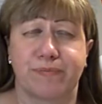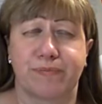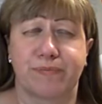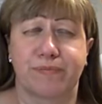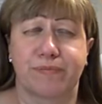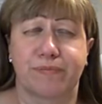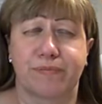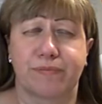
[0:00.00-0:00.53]

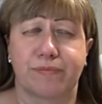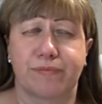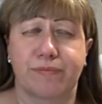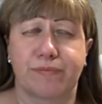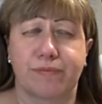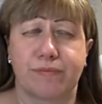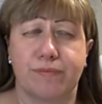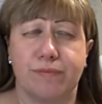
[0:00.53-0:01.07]

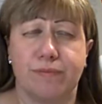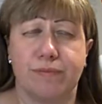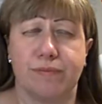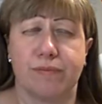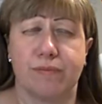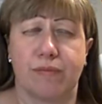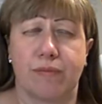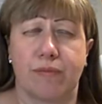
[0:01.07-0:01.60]

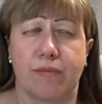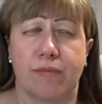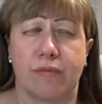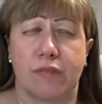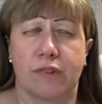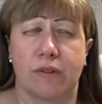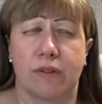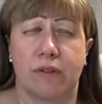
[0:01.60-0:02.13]

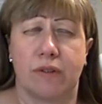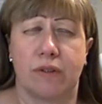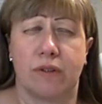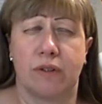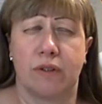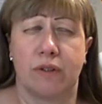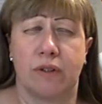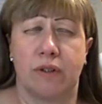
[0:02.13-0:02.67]

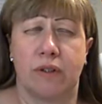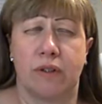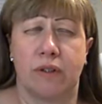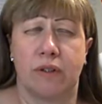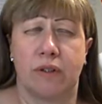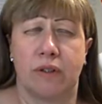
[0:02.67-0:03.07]
[no speech]